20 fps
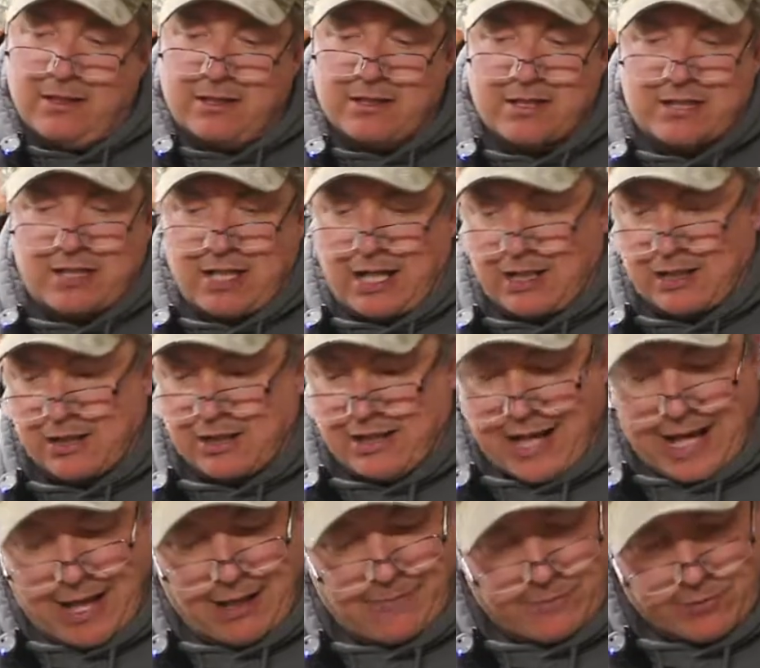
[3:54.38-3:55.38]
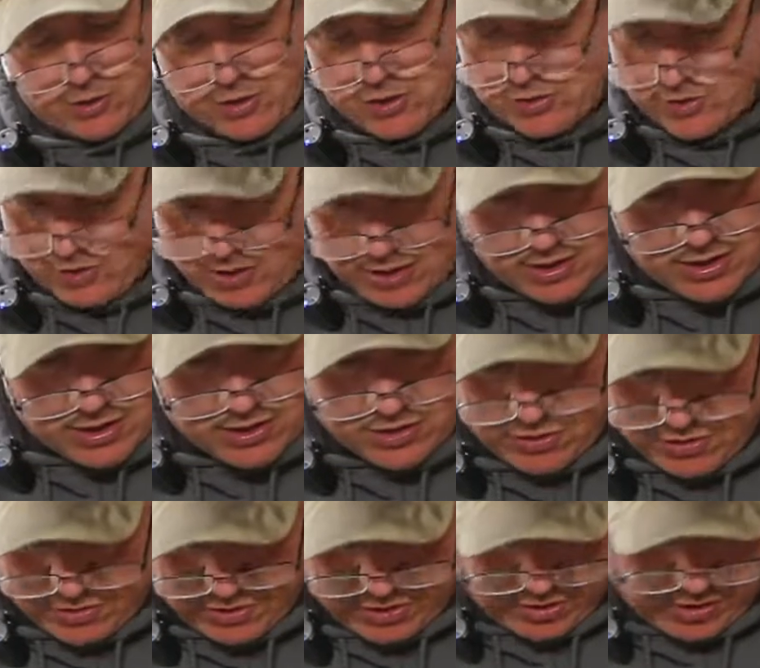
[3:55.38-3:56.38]
just take your calipers, or you can just
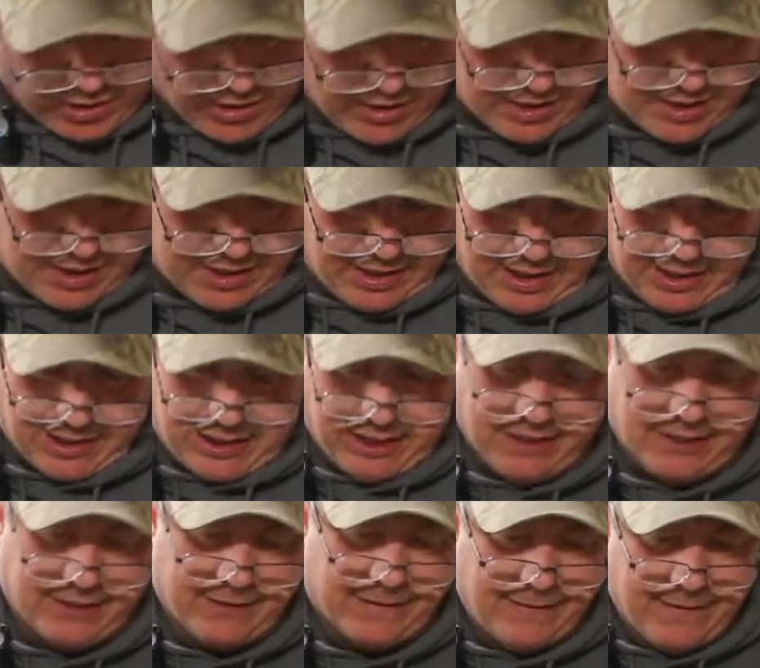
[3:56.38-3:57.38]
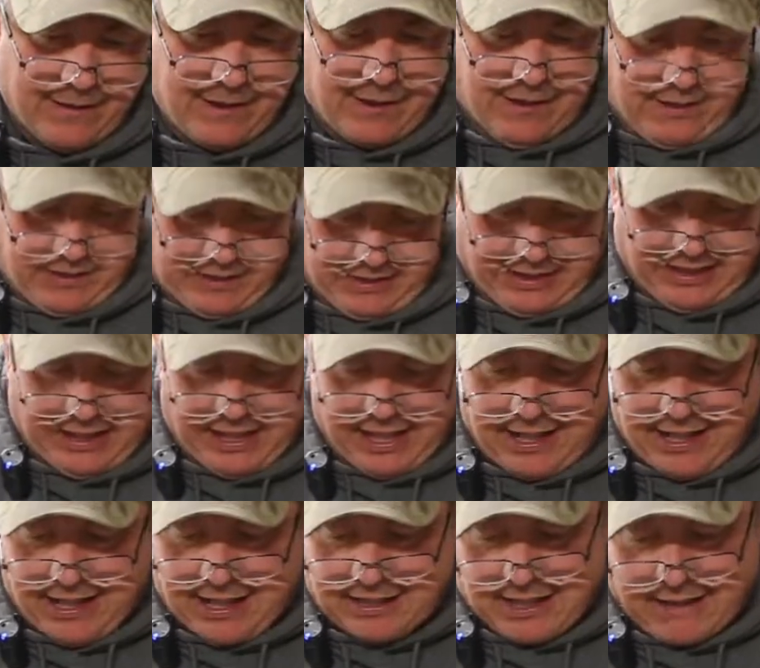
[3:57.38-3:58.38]
use your yardstick. And the
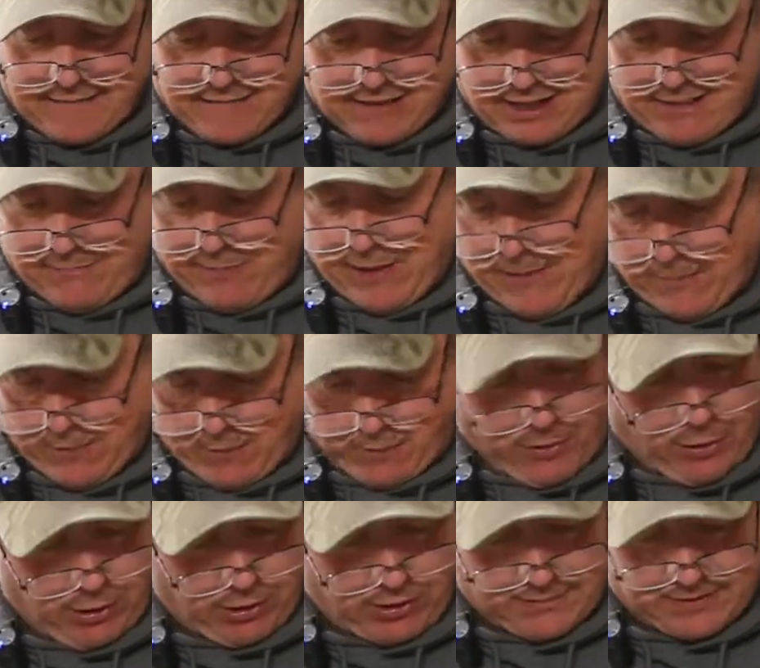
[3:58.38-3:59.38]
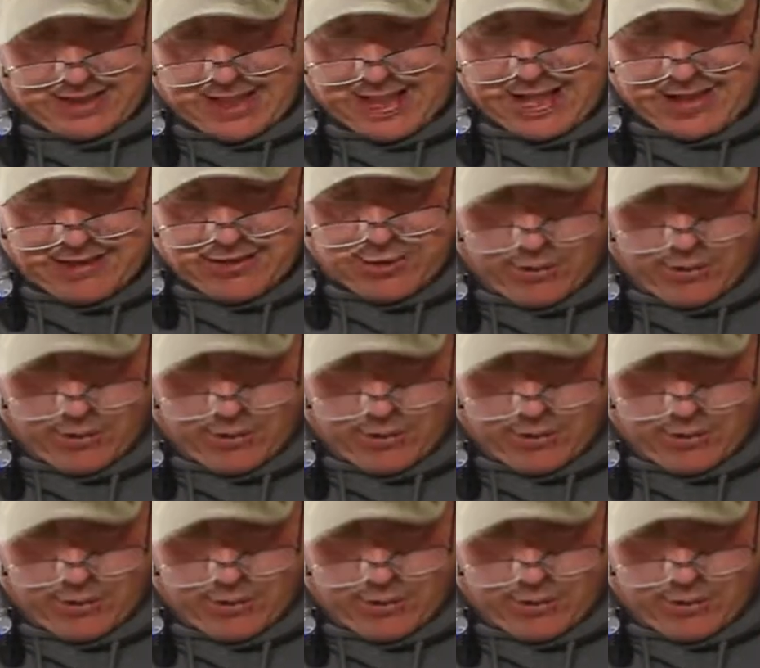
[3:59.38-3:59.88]
key is, I've seen people pull them tight.